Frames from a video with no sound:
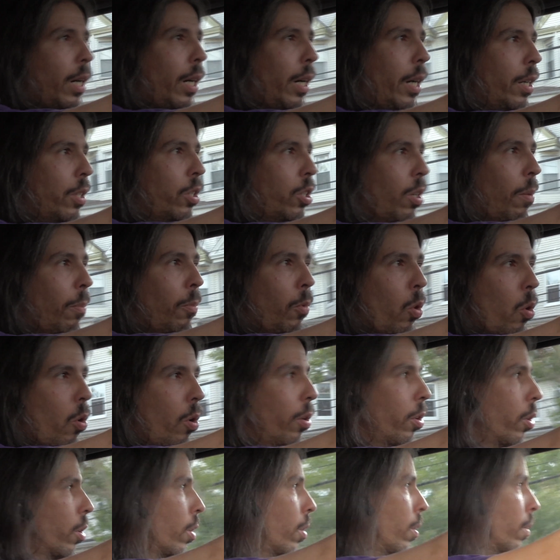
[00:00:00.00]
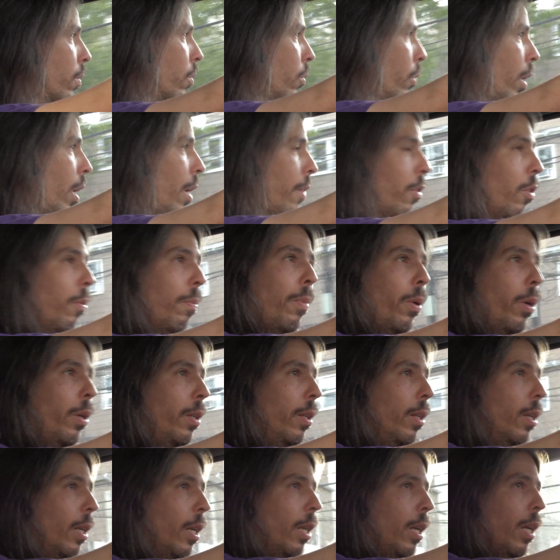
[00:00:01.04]
Some longer, whatever. But
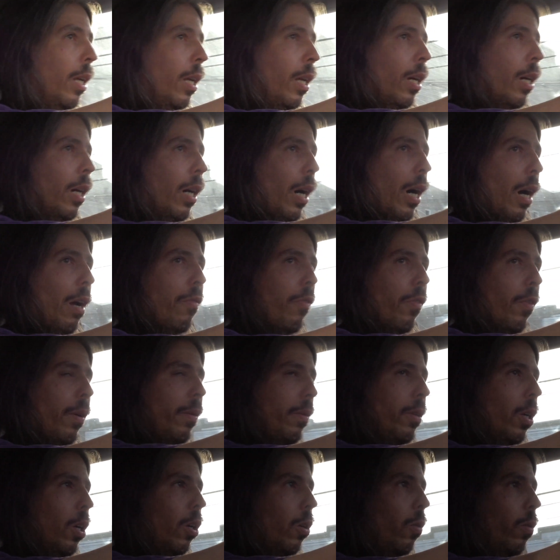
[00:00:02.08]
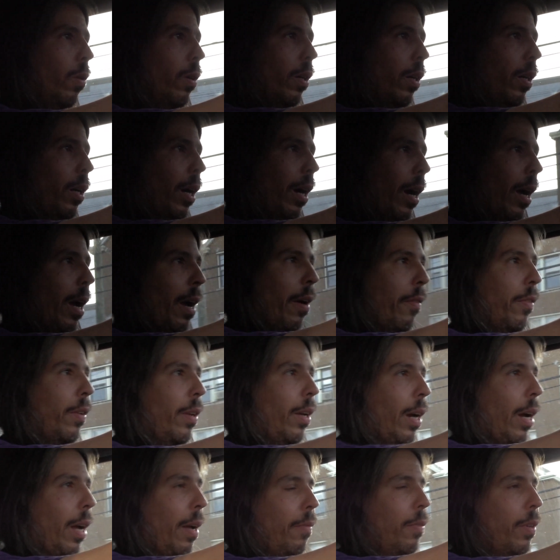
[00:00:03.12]

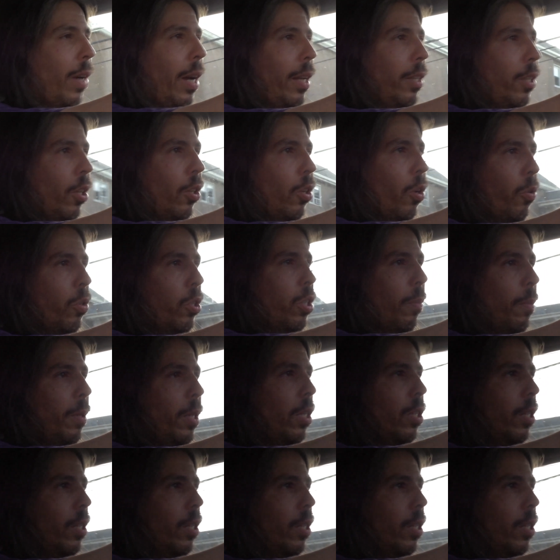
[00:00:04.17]
I've gotten to know some of these